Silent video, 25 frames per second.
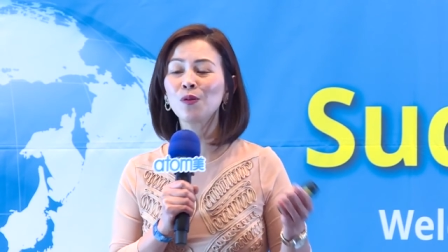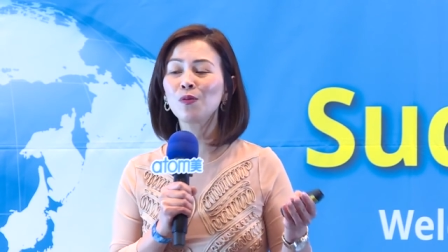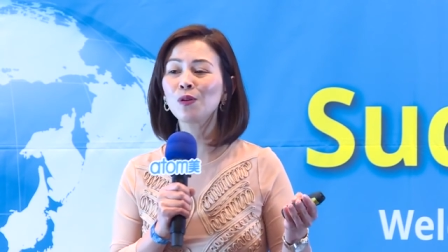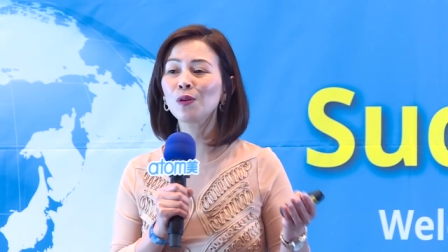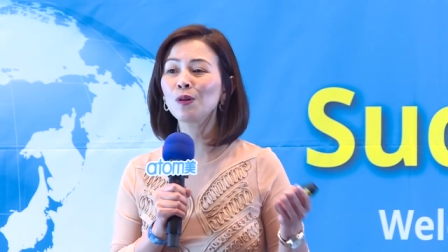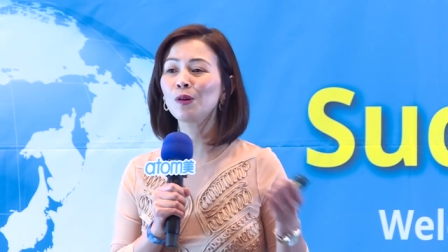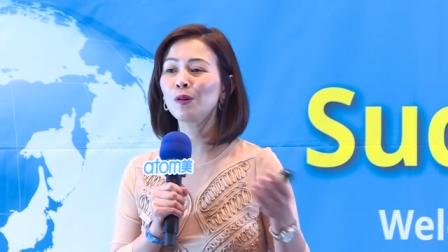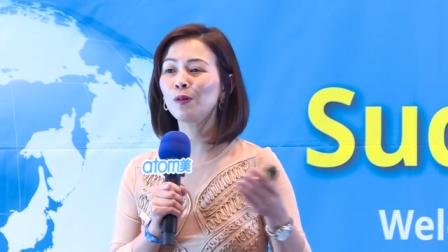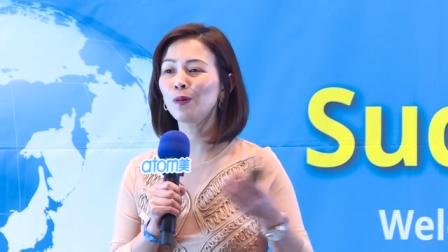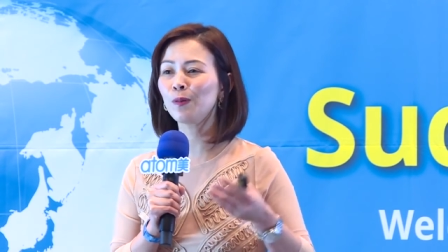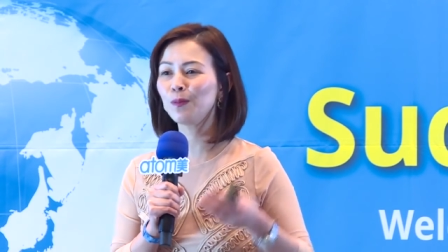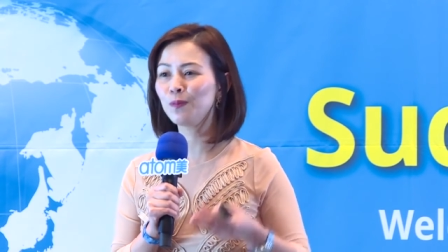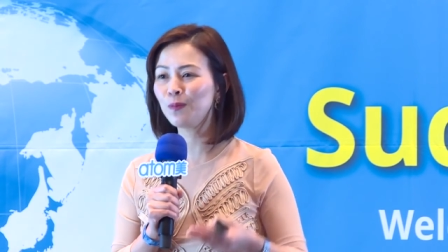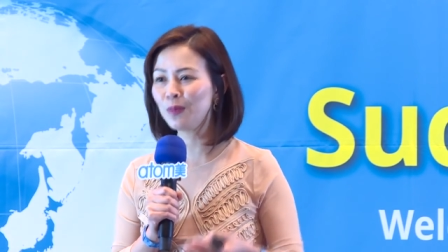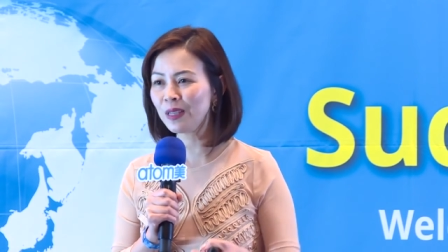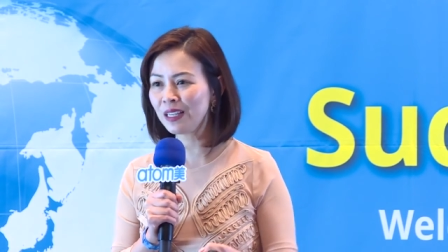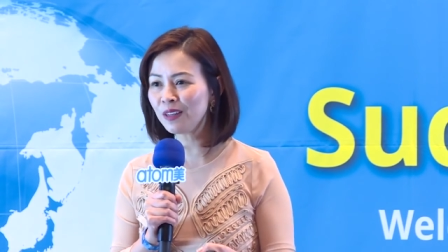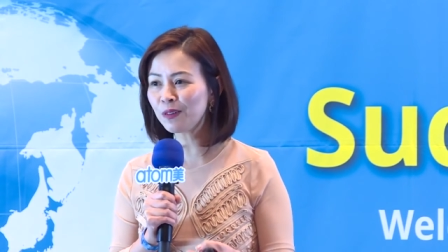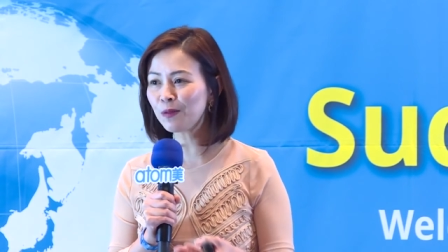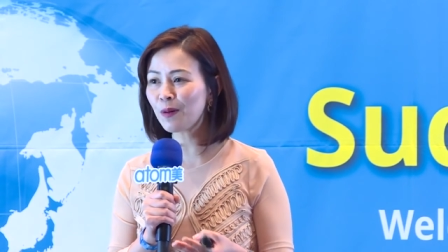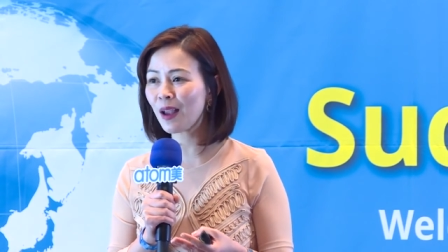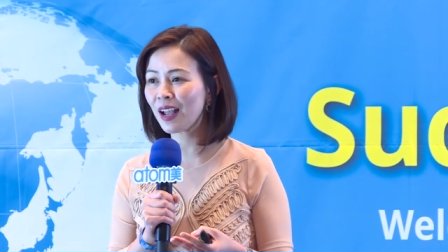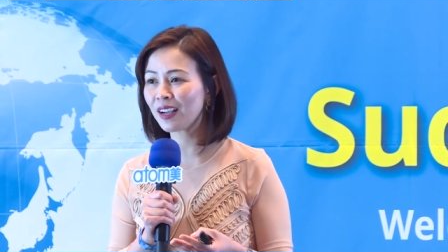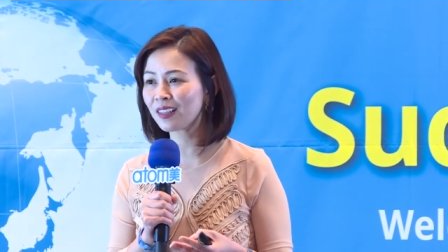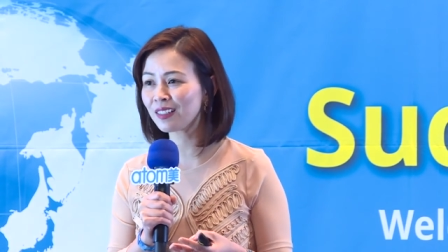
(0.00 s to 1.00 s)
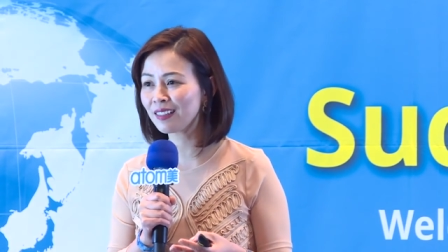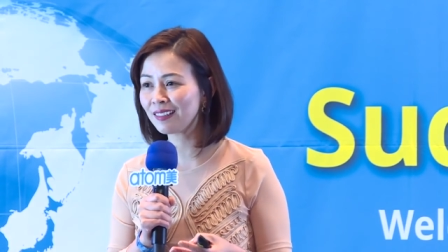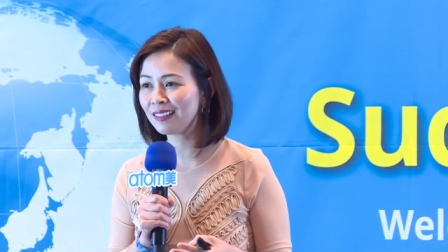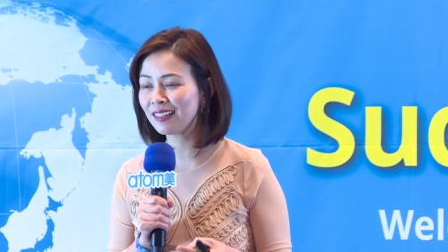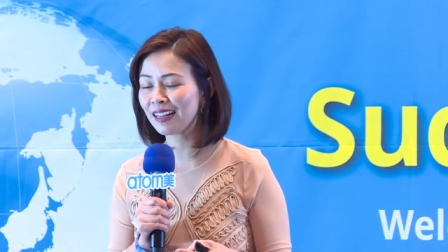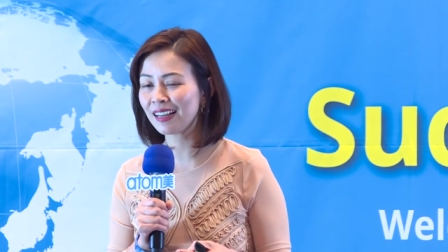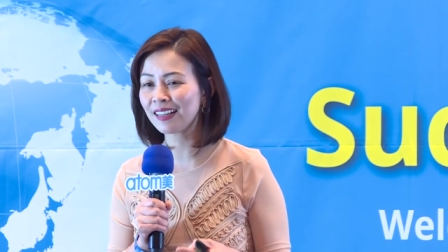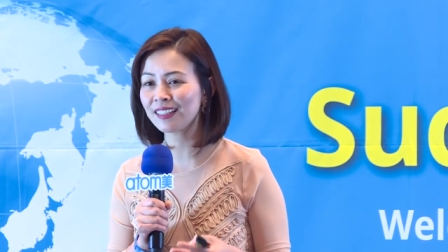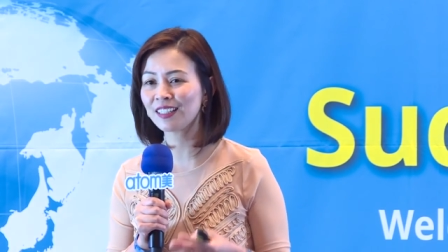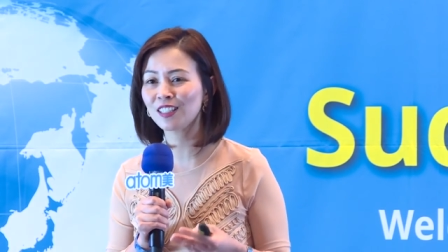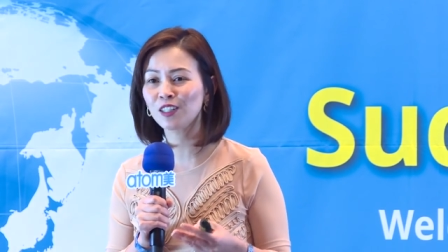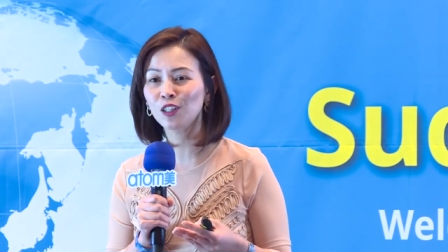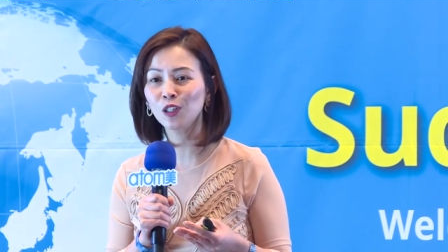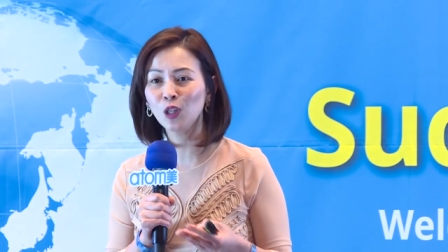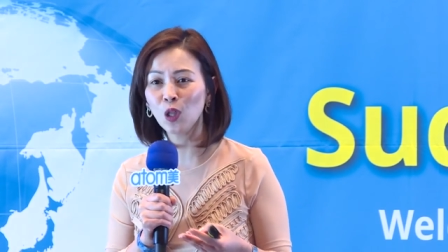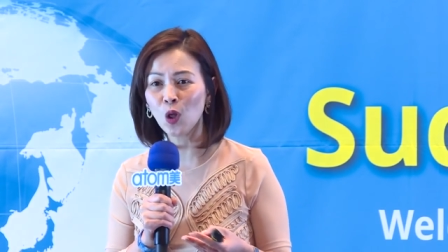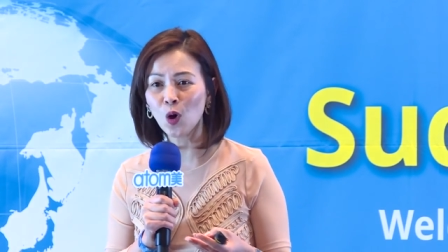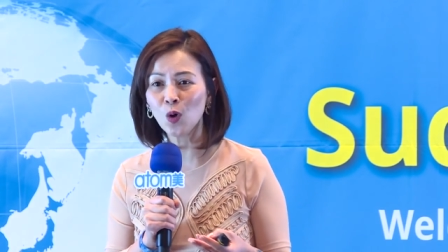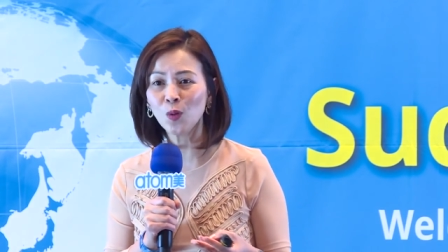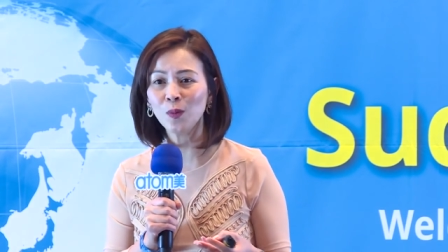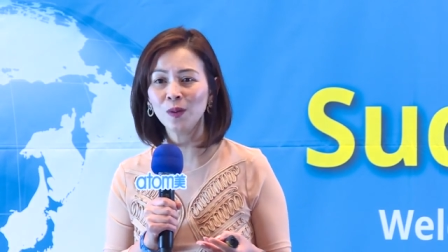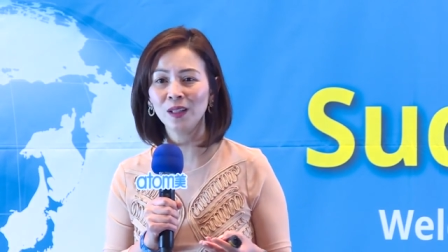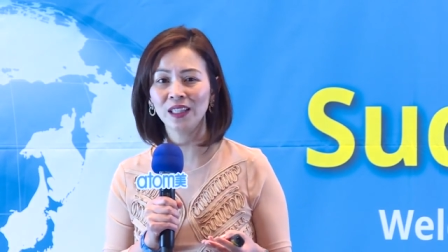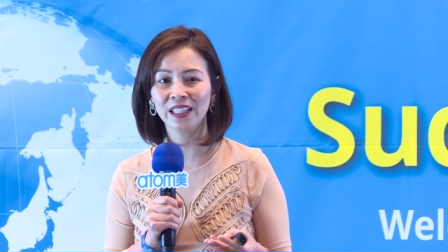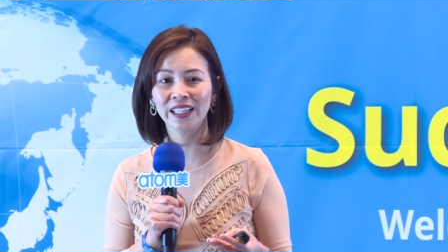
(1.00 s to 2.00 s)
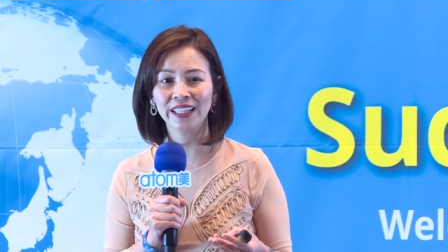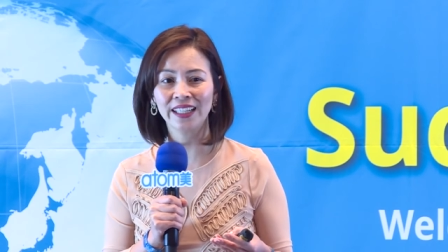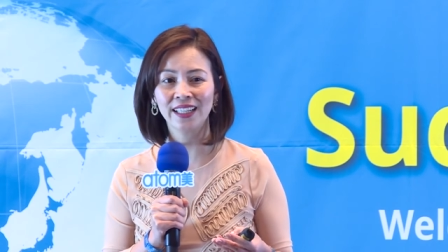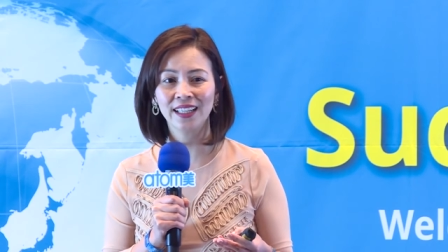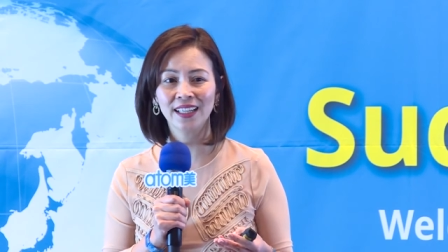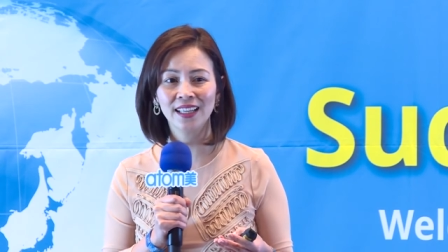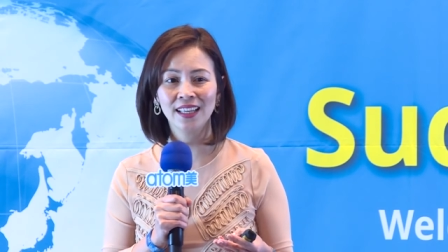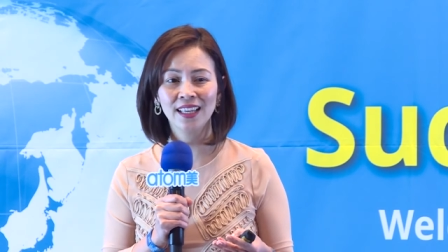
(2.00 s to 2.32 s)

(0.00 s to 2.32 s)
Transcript: will be recognized globally